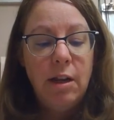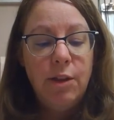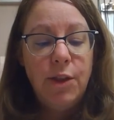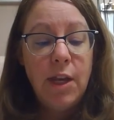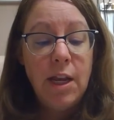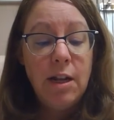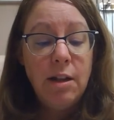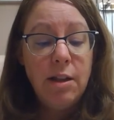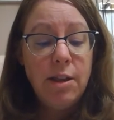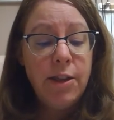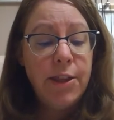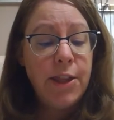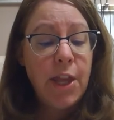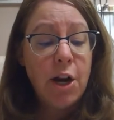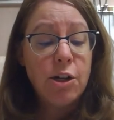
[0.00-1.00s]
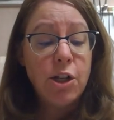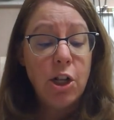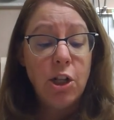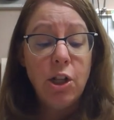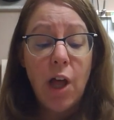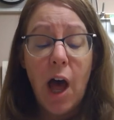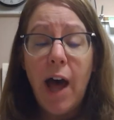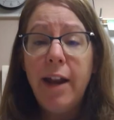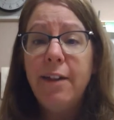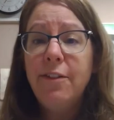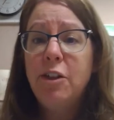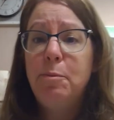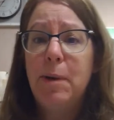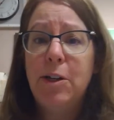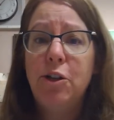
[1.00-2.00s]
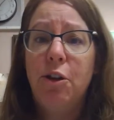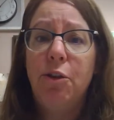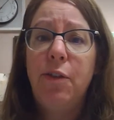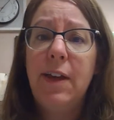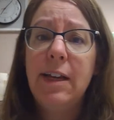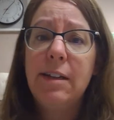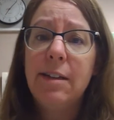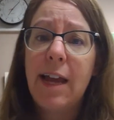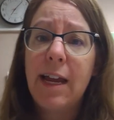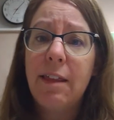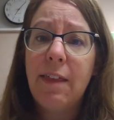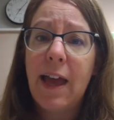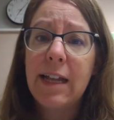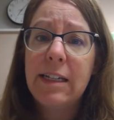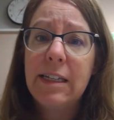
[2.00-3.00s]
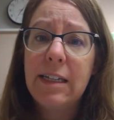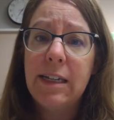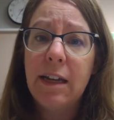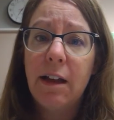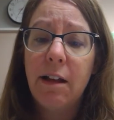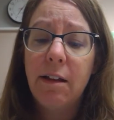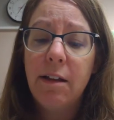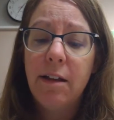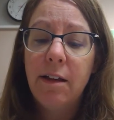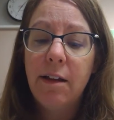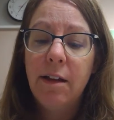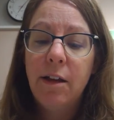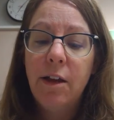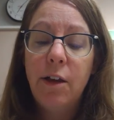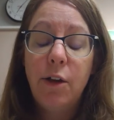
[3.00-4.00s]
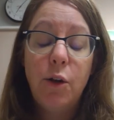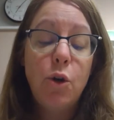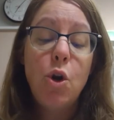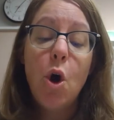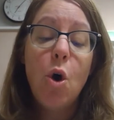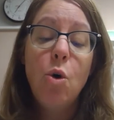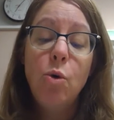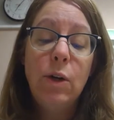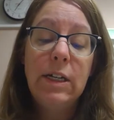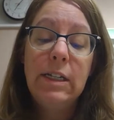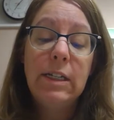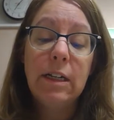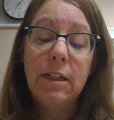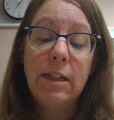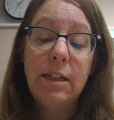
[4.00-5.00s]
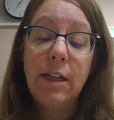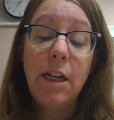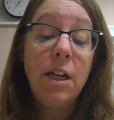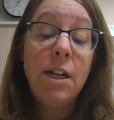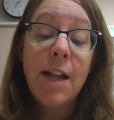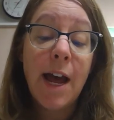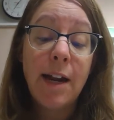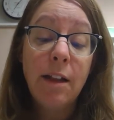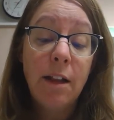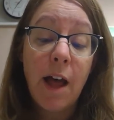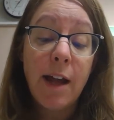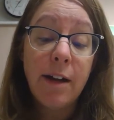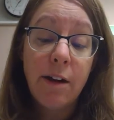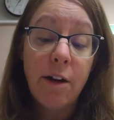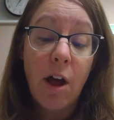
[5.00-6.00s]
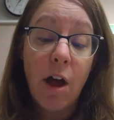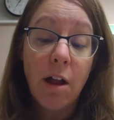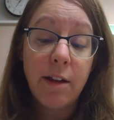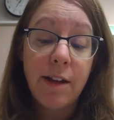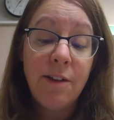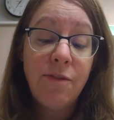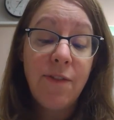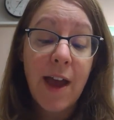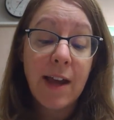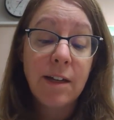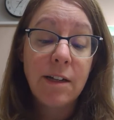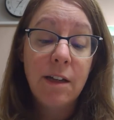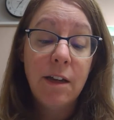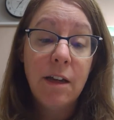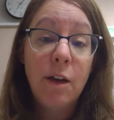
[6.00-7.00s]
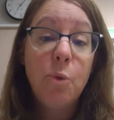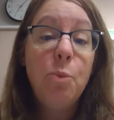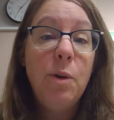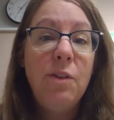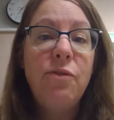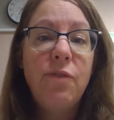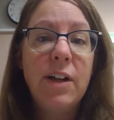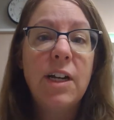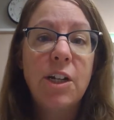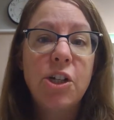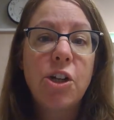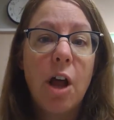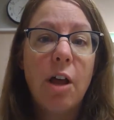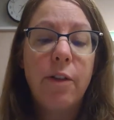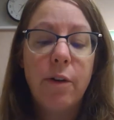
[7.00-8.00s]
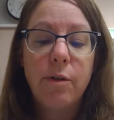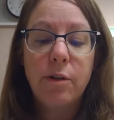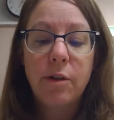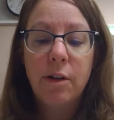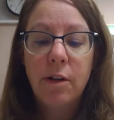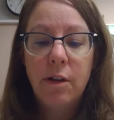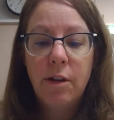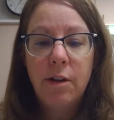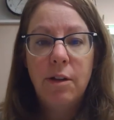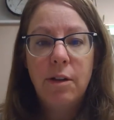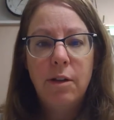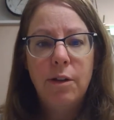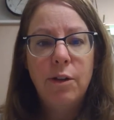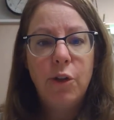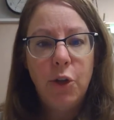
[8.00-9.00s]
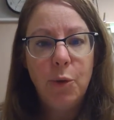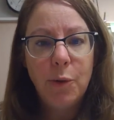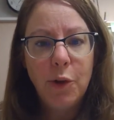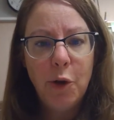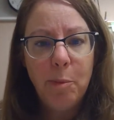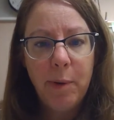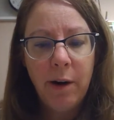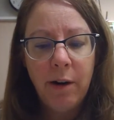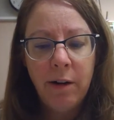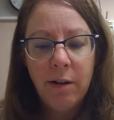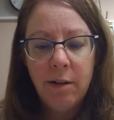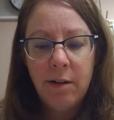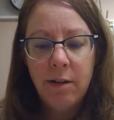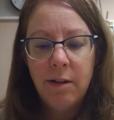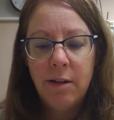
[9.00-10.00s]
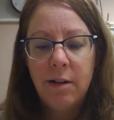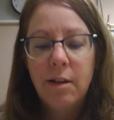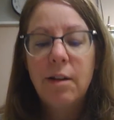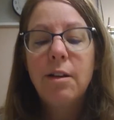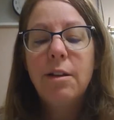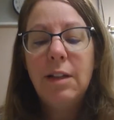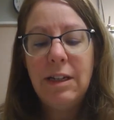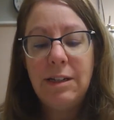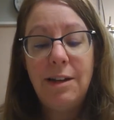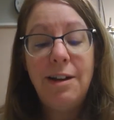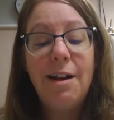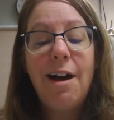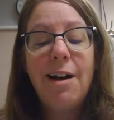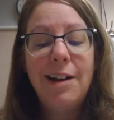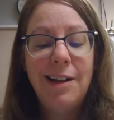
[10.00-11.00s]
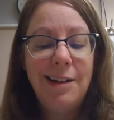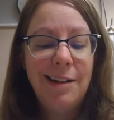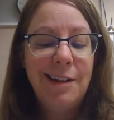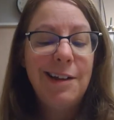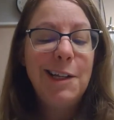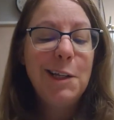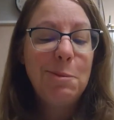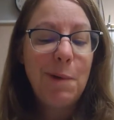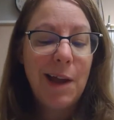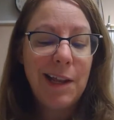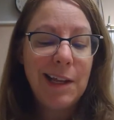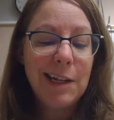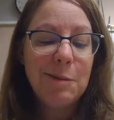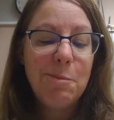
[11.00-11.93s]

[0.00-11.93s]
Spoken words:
"Then there's a lot of special things like that still." No, said Lizzie, not a lot at all. In fact, we've finished all those. You and Looper? Lizzie nodded, smiling